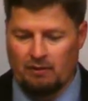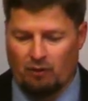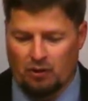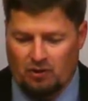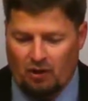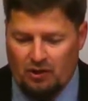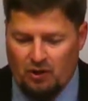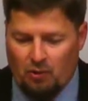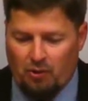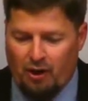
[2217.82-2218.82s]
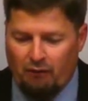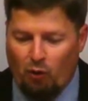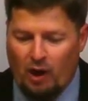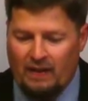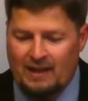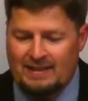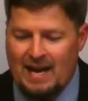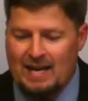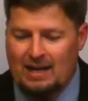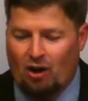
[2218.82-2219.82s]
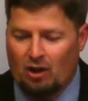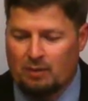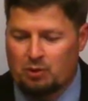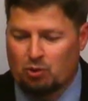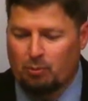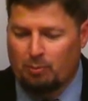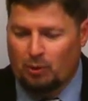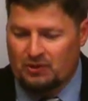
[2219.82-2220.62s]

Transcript: Verse 32 Therefore, on that day he called him Jerubbaal,